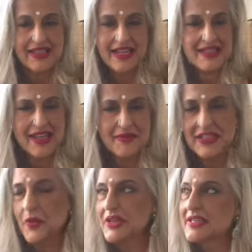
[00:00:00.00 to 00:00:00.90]
The next time
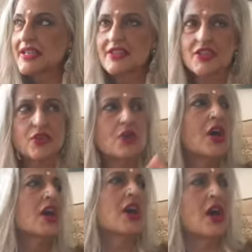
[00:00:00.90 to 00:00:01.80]
someone says to you,
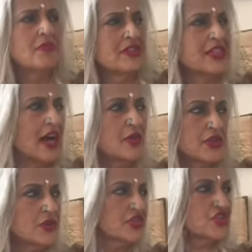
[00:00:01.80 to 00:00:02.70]
calm down,
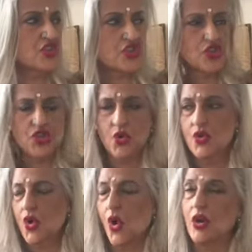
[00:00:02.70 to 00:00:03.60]
it was just a
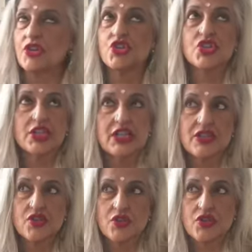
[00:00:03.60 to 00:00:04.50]
joke, or
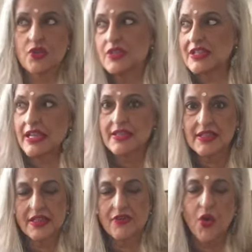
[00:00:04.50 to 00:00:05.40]
geez, you're so
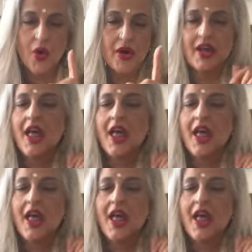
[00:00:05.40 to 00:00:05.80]
sensitive, or